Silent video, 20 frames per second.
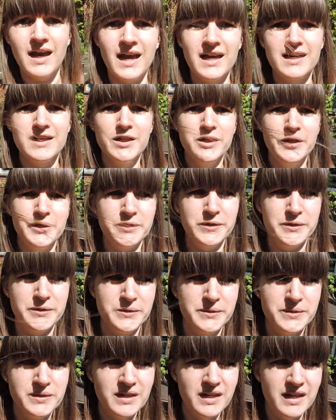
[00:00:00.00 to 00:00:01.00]

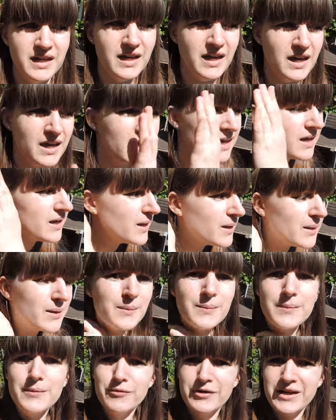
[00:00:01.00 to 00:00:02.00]
Anywho,
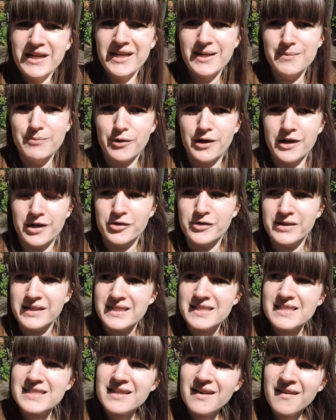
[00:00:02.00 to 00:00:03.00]
reading
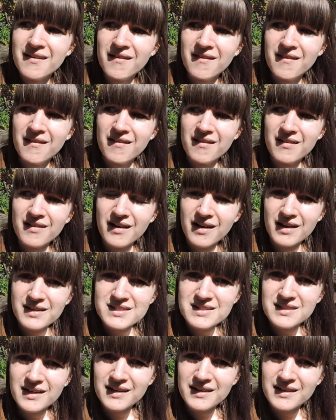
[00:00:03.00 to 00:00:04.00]
progress.
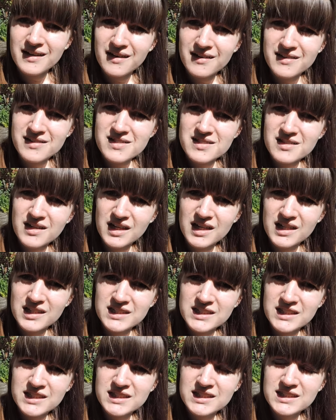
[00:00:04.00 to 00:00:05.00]
Last night I
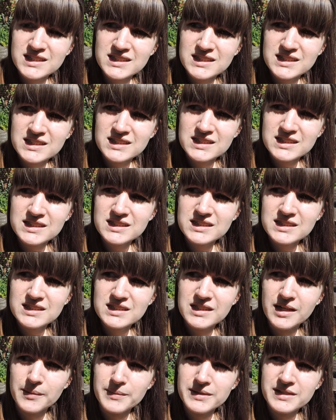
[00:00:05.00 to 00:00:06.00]
started,
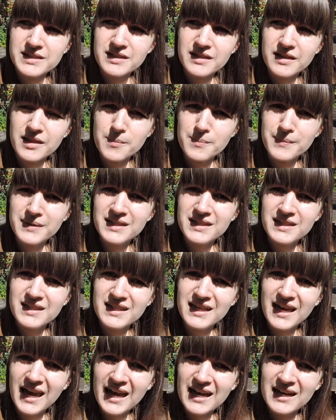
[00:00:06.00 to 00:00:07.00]
let me see, the
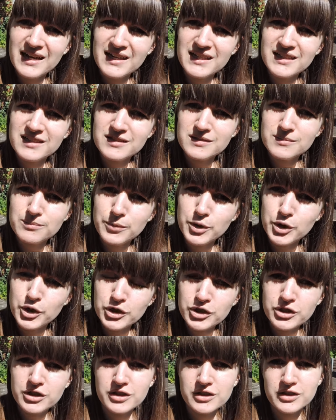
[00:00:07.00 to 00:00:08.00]
Mindy Kaling book,
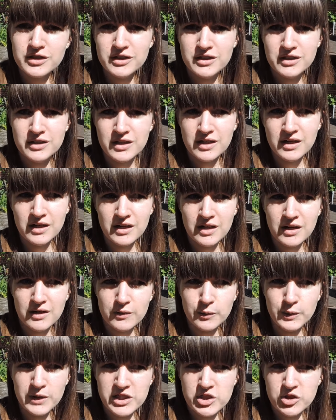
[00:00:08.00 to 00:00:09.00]

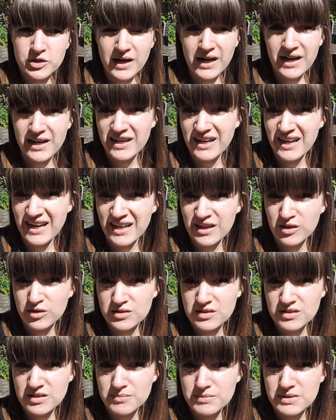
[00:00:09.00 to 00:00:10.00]
We Should Hang
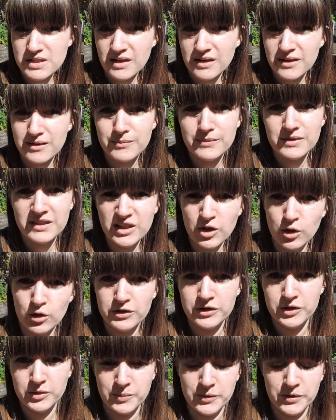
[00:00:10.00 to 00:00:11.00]
Out Sometime, the
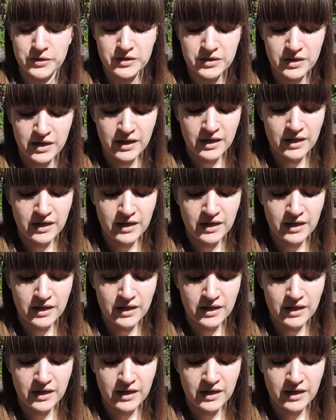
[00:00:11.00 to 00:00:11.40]
audiobook.